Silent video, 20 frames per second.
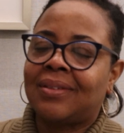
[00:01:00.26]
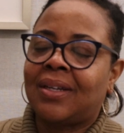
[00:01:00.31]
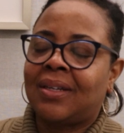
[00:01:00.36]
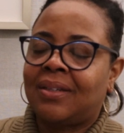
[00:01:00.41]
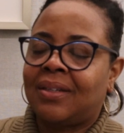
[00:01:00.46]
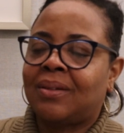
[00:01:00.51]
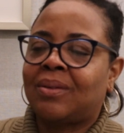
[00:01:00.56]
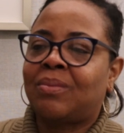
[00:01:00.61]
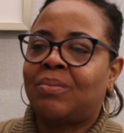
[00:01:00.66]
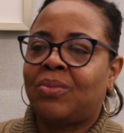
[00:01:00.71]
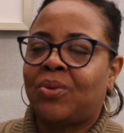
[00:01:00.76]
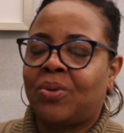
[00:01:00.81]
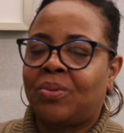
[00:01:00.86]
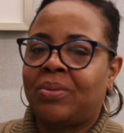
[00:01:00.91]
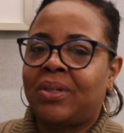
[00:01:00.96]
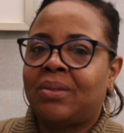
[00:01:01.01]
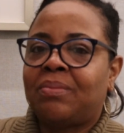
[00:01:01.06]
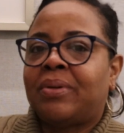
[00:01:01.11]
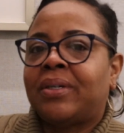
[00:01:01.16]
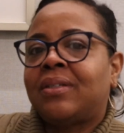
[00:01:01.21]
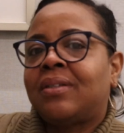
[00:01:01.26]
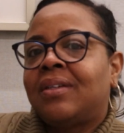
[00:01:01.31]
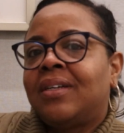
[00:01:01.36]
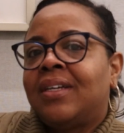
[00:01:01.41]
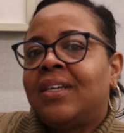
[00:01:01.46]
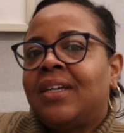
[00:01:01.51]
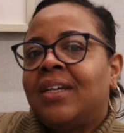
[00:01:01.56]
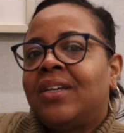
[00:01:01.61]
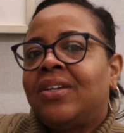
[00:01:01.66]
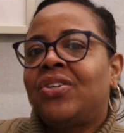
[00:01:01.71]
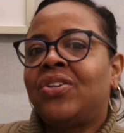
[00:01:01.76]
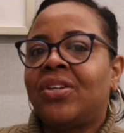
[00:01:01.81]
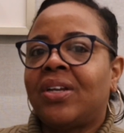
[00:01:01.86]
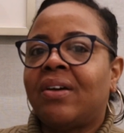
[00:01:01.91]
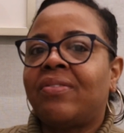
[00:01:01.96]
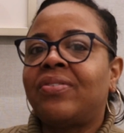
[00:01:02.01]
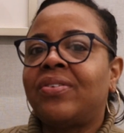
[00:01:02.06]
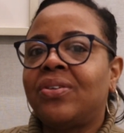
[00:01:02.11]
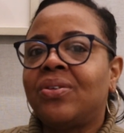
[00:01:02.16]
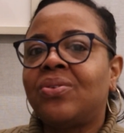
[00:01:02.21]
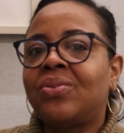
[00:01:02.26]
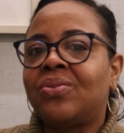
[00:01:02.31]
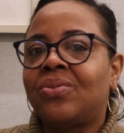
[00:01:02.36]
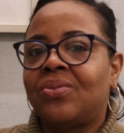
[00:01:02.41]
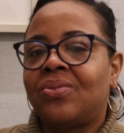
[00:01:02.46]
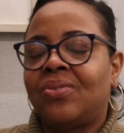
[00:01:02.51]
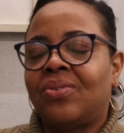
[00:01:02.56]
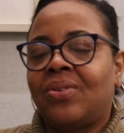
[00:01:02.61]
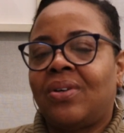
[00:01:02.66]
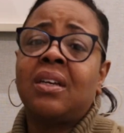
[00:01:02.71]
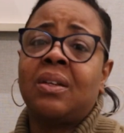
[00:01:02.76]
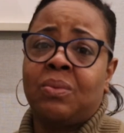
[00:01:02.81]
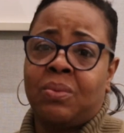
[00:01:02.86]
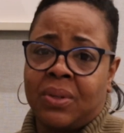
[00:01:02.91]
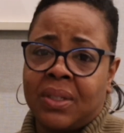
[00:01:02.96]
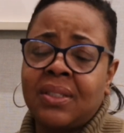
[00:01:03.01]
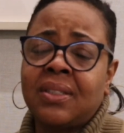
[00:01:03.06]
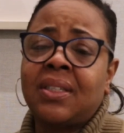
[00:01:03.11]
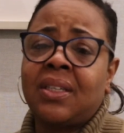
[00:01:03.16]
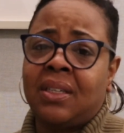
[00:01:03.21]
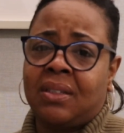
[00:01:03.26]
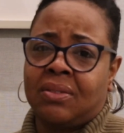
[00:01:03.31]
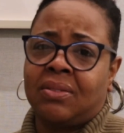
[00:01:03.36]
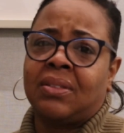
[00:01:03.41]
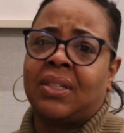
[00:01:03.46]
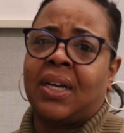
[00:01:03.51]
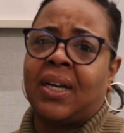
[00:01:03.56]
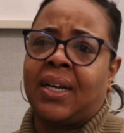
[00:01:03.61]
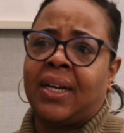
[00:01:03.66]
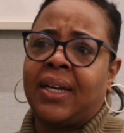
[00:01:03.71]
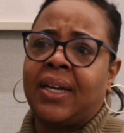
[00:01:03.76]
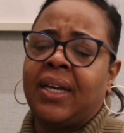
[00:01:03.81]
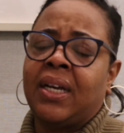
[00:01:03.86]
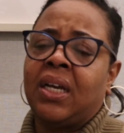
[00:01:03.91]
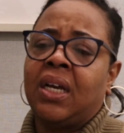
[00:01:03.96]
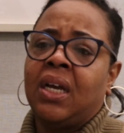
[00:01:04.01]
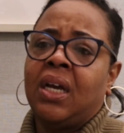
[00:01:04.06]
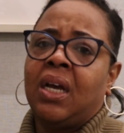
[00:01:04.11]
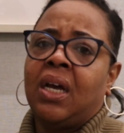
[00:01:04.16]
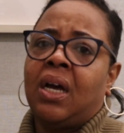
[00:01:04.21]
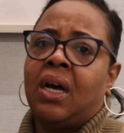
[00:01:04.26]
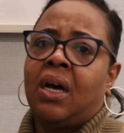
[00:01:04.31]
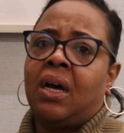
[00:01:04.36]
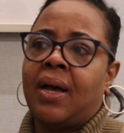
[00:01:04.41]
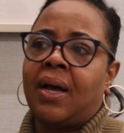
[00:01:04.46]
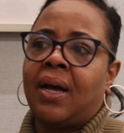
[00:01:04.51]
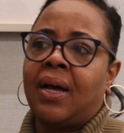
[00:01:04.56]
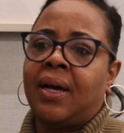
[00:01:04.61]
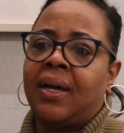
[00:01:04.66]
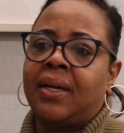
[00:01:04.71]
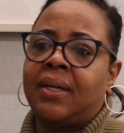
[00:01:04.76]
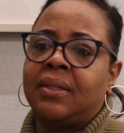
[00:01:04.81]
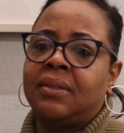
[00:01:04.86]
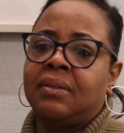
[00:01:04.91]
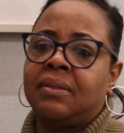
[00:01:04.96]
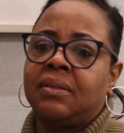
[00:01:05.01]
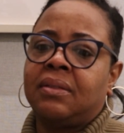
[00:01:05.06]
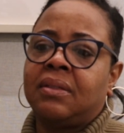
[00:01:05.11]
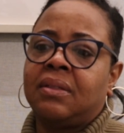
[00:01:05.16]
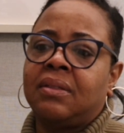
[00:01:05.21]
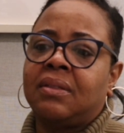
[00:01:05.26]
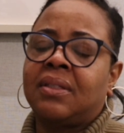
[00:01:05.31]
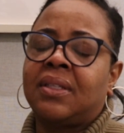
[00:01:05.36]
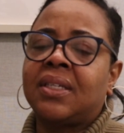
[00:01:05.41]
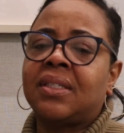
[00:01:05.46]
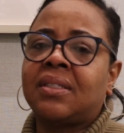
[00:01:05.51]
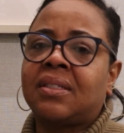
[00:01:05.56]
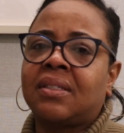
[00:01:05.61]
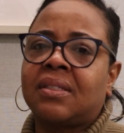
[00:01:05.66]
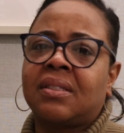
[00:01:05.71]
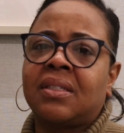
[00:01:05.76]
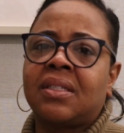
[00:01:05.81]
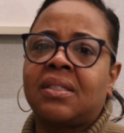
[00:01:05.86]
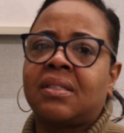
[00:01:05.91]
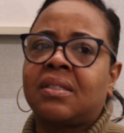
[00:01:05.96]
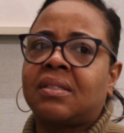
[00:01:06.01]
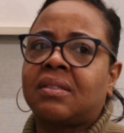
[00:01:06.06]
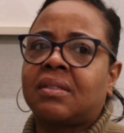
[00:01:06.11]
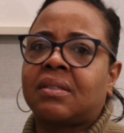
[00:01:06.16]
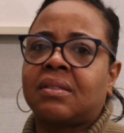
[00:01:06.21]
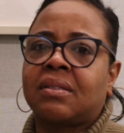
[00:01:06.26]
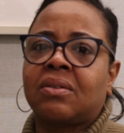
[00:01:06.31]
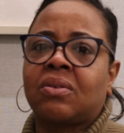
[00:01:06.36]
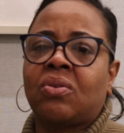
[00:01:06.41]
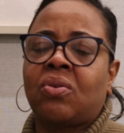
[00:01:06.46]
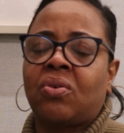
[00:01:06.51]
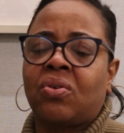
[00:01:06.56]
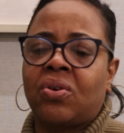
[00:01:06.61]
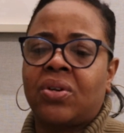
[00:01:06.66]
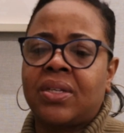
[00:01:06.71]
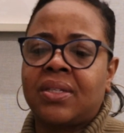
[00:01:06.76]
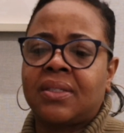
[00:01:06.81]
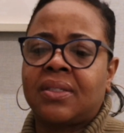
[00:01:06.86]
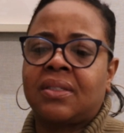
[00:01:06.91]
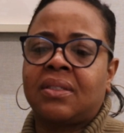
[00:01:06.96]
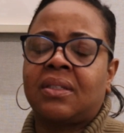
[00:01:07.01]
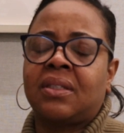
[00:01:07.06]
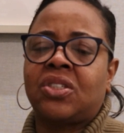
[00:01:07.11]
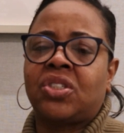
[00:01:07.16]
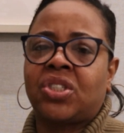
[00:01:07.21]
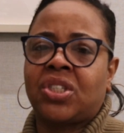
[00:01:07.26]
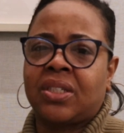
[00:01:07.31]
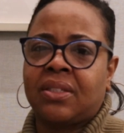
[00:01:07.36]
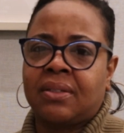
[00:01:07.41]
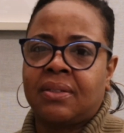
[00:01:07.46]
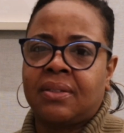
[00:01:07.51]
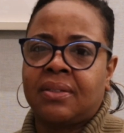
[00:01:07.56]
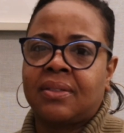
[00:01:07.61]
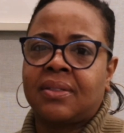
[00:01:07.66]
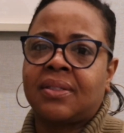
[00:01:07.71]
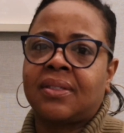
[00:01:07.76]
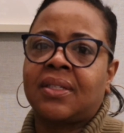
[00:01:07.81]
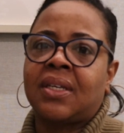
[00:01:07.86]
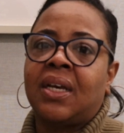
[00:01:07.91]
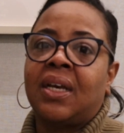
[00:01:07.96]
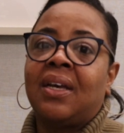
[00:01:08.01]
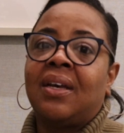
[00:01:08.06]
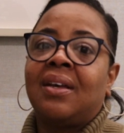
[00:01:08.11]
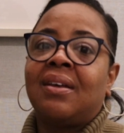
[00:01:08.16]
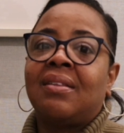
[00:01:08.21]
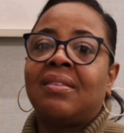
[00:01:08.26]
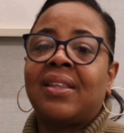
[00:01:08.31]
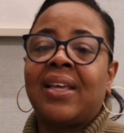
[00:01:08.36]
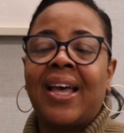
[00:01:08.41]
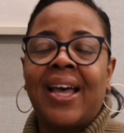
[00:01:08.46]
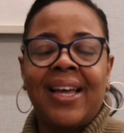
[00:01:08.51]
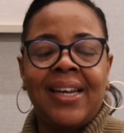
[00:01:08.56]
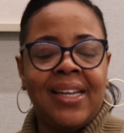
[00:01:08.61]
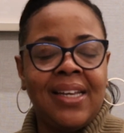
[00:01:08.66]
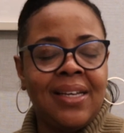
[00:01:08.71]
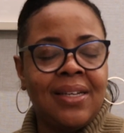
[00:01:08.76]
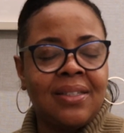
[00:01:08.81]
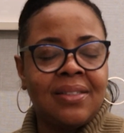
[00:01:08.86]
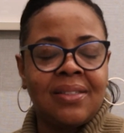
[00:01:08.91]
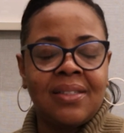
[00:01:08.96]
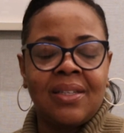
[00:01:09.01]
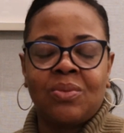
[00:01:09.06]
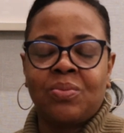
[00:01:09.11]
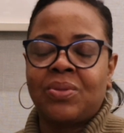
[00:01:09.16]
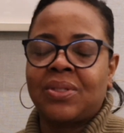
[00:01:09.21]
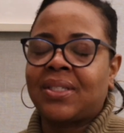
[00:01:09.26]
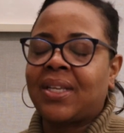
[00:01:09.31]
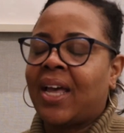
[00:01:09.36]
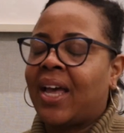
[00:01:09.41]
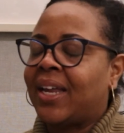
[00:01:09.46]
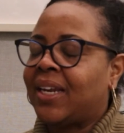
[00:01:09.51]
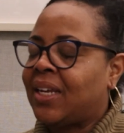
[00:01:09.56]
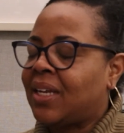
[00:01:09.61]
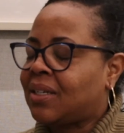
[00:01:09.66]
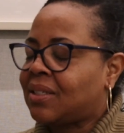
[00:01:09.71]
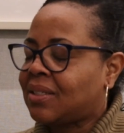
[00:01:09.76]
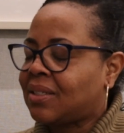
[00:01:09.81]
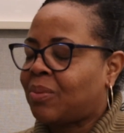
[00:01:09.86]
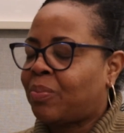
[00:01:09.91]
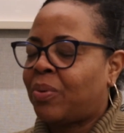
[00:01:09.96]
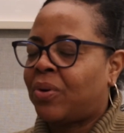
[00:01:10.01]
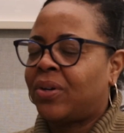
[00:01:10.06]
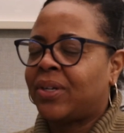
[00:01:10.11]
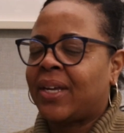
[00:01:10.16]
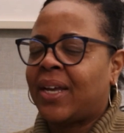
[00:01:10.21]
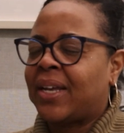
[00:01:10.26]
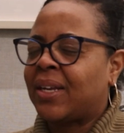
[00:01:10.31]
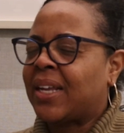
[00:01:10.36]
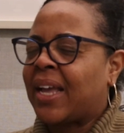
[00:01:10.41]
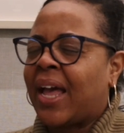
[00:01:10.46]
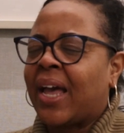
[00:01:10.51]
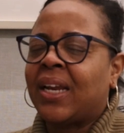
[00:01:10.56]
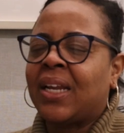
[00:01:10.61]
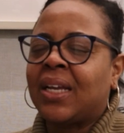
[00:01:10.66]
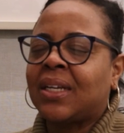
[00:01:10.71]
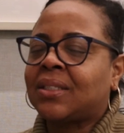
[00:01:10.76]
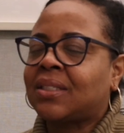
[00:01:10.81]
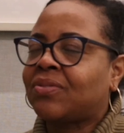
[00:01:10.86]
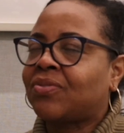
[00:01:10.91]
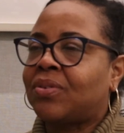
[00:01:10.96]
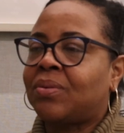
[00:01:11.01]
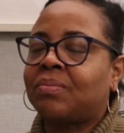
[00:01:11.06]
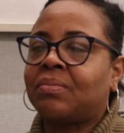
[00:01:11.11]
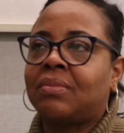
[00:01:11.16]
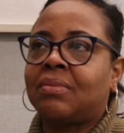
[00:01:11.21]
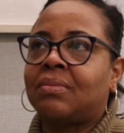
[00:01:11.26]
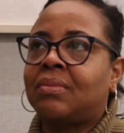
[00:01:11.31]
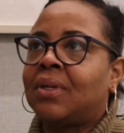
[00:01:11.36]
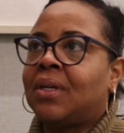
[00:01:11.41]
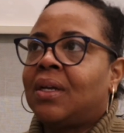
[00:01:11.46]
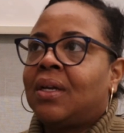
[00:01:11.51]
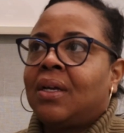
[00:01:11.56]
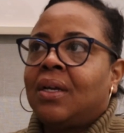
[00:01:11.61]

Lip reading: a little morbid, but you never know. It was E. coli. And this caused the chills, the headaches. It was headaches upon headaches from